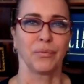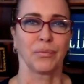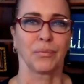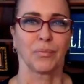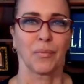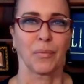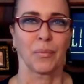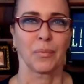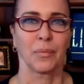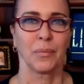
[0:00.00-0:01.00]

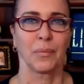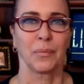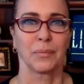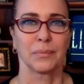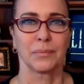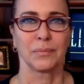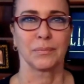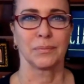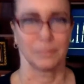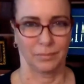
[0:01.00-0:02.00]

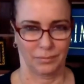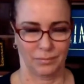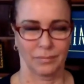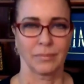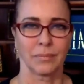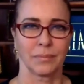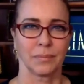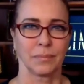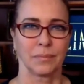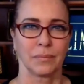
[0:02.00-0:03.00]

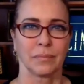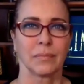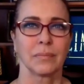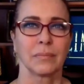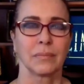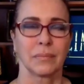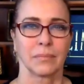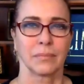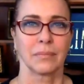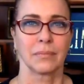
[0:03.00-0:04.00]

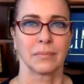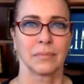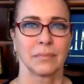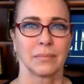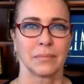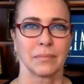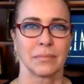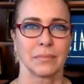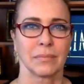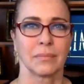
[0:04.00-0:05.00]

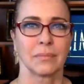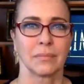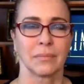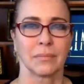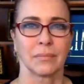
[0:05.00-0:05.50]
This person isn't speaking.